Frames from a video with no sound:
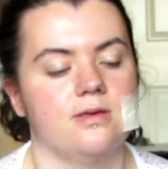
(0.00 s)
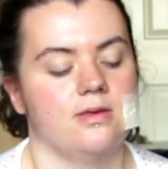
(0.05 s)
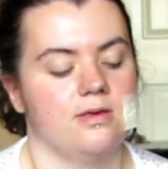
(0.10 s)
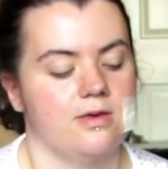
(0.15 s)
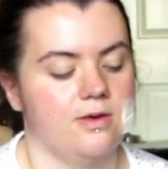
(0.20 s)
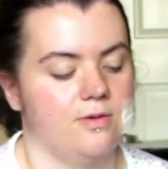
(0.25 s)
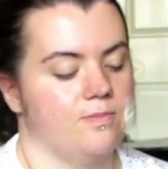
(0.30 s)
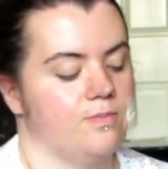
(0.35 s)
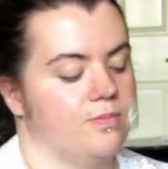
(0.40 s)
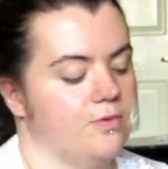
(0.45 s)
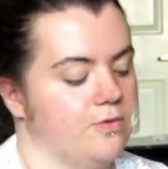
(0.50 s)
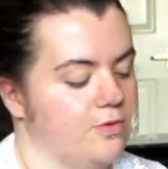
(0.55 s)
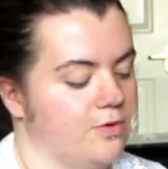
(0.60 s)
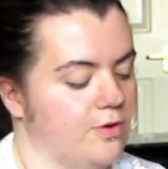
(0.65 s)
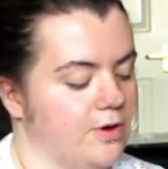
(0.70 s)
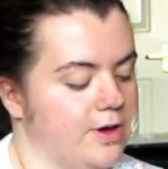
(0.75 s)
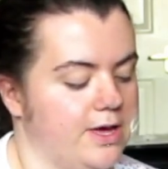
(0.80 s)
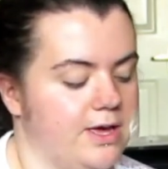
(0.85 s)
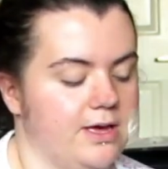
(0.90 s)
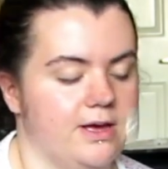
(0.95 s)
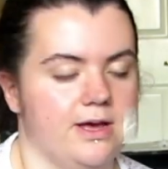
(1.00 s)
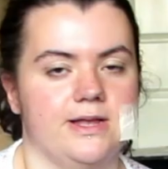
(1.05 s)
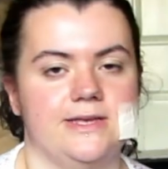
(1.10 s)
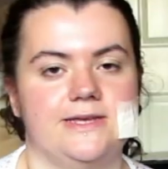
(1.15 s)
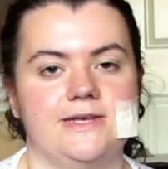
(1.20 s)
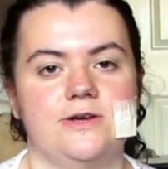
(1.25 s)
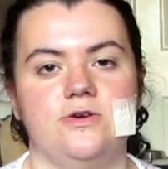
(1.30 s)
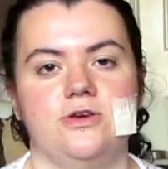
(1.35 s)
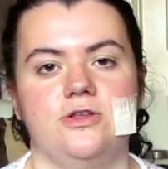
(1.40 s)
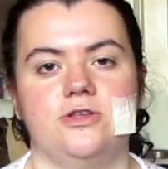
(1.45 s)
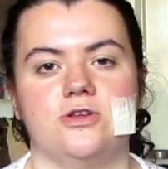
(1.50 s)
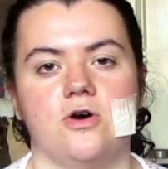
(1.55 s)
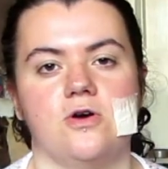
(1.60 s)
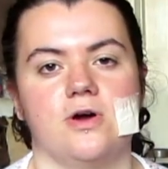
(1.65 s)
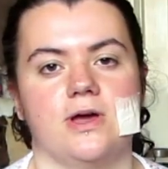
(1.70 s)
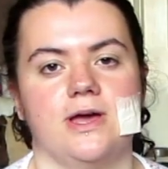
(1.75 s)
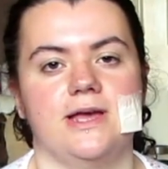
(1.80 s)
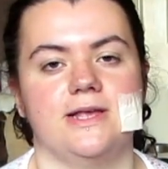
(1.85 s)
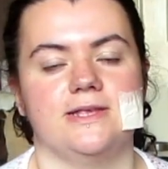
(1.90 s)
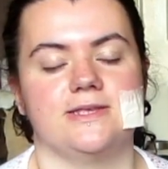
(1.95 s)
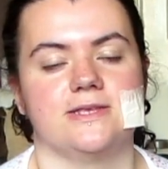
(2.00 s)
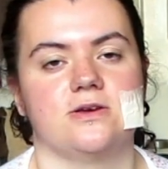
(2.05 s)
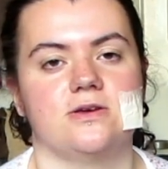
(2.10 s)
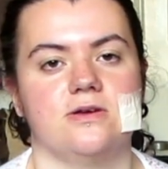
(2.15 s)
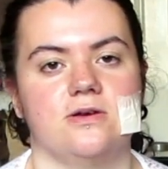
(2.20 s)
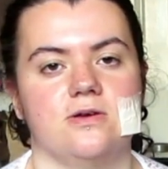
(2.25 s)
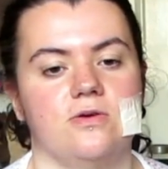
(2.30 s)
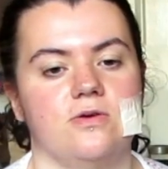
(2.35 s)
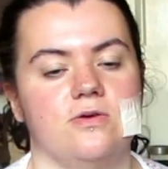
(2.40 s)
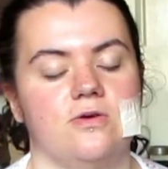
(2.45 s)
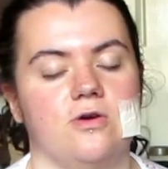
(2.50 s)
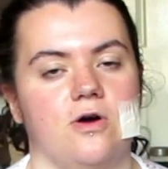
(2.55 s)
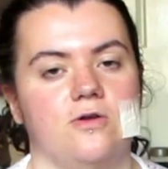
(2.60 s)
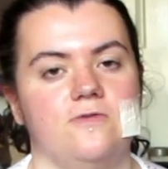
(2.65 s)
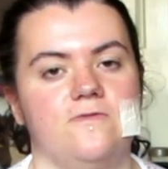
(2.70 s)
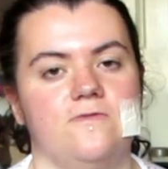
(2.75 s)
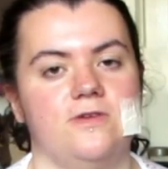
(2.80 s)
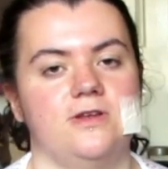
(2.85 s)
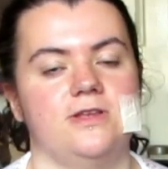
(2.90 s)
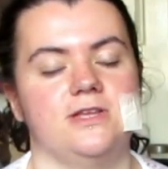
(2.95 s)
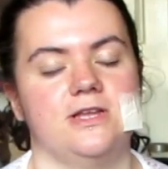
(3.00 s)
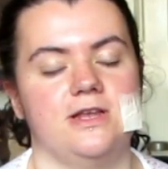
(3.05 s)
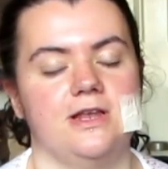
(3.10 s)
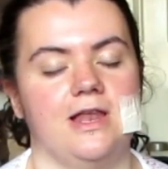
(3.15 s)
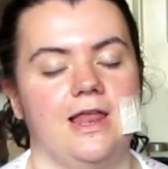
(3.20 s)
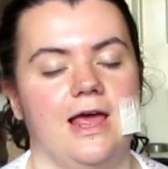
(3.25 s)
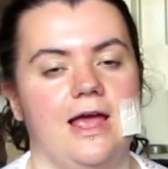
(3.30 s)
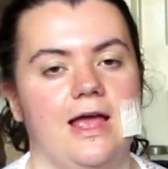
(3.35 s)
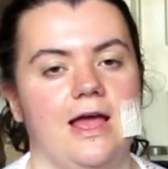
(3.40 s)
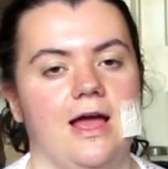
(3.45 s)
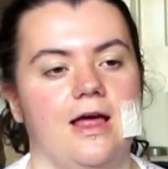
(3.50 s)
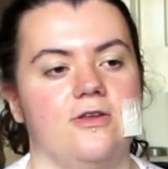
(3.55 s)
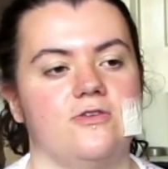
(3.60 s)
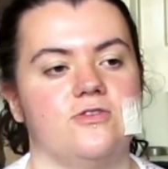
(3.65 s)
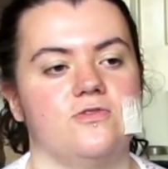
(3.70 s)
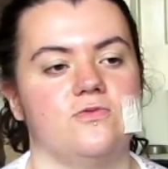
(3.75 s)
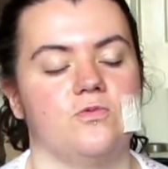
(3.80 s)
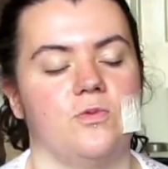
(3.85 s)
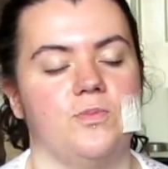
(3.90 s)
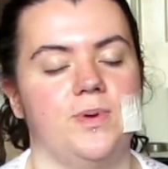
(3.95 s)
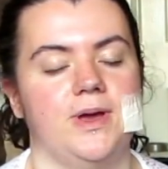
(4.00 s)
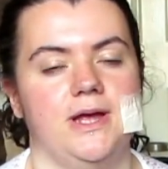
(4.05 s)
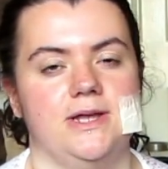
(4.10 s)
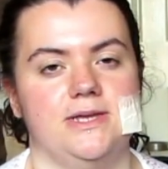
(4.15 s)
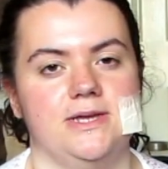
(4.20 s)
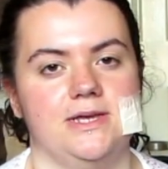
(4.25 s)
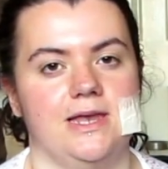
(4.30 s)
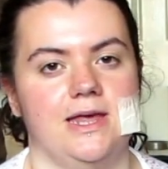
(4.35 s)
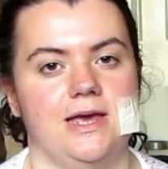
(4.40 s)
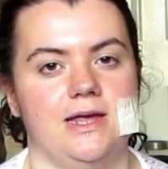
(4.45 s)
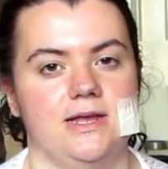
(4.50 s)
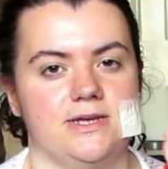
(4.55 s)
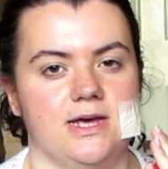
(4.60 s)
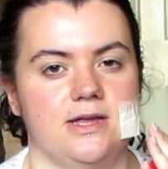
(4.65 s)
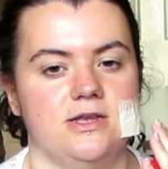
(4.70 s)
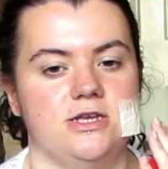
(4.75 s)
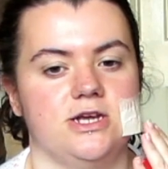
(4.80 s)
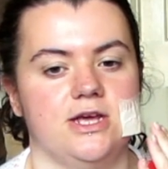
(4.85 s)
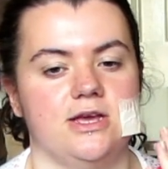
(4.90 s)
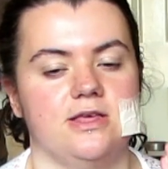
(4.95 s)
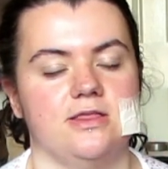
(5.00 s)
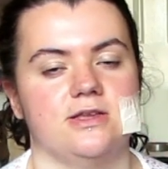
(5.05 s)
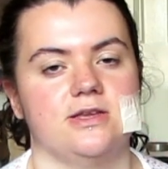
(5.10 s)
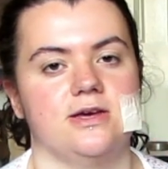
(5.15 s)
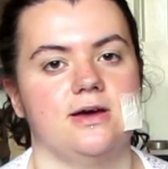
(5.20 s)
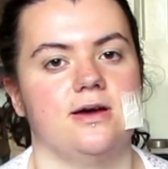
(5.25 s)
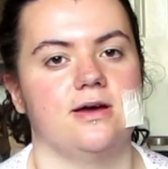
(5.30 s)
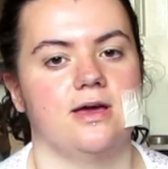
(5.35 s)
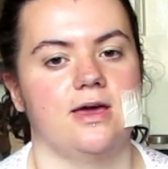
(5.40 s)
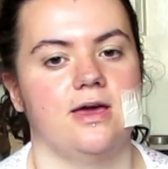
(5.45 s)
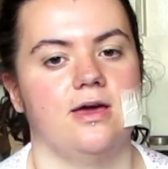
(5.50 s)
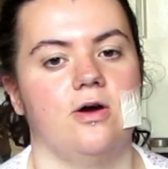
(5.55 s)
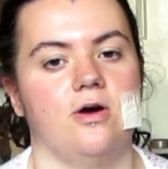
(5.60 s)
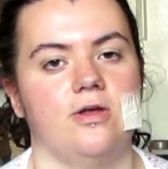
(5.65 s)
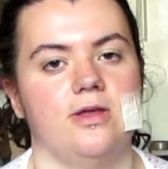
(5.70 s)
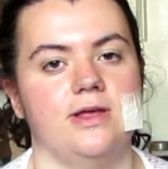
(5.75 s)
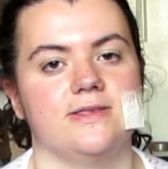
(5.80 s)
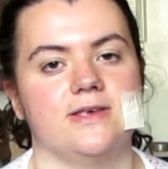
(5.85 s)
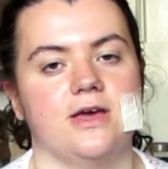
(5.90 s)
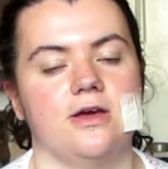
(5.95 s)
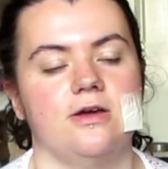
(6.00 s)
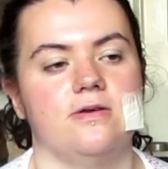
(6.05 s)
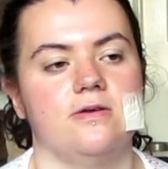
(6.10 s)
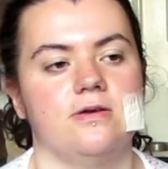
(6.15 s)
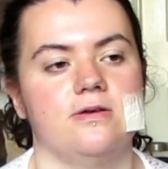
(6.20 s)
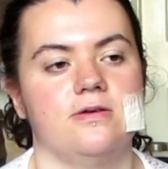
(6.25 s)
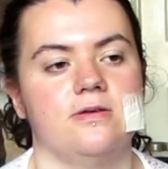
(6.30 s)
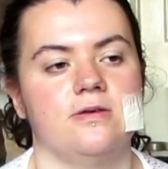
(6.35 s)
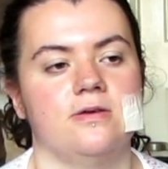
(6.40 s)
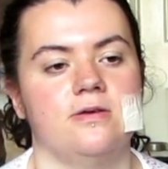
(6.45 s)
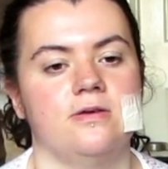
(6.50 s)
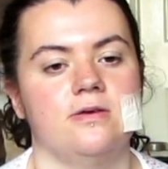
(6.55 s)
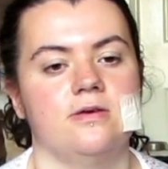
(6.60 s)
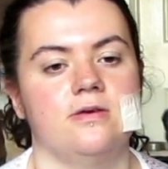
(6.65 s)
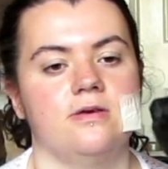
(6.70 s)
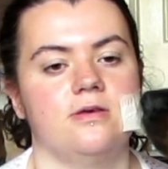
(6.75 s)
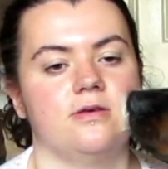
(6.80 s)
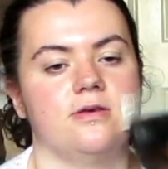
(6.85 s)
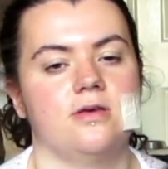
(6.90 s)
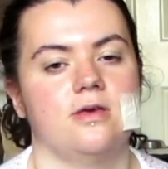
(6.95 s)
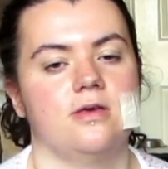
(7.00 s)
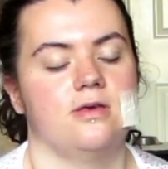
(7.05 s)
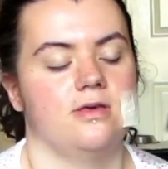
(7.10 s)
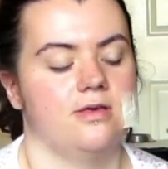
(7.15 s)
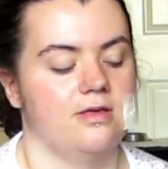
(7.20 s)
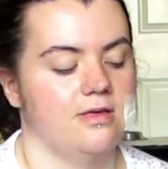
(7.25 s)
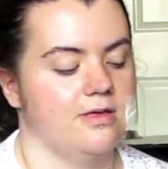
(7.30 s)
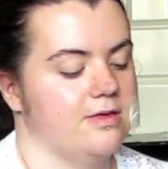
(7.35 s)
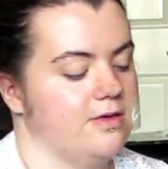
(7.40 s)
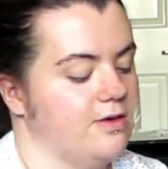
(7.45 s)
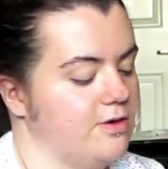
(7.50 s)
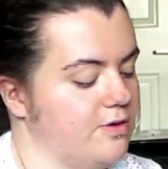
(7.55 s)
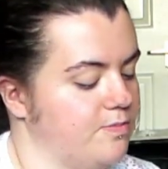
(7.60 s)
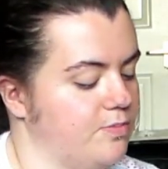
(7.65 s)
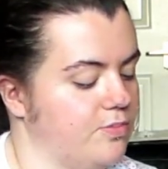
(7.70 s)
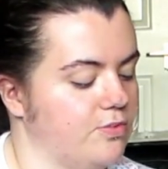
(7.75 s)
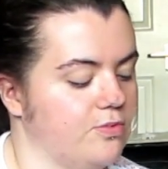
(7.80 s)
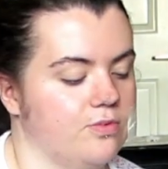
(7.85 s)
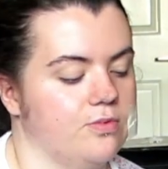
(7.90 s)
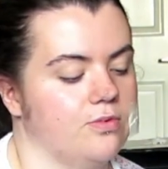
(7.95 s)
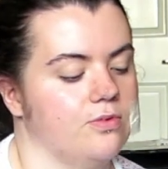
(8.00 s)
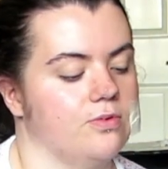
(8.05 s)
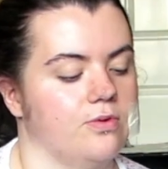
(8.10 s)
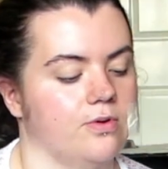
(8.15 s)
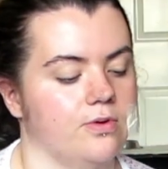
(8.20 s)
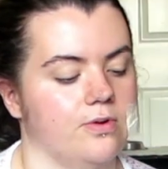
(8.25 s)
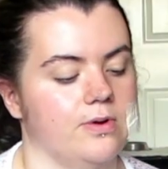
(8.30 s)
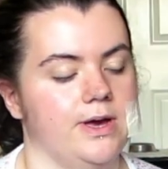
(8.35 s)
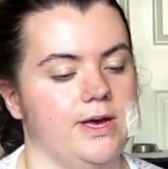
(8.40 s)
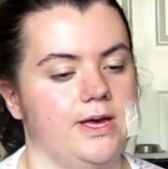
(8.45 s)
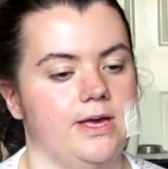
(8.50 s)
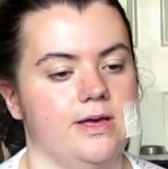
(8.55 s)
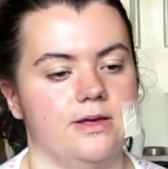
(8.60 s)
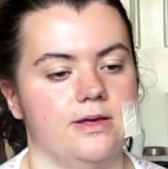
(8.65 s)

Good boy. Until your dog is confidently and repeatedly touching the target on his own. Good boy.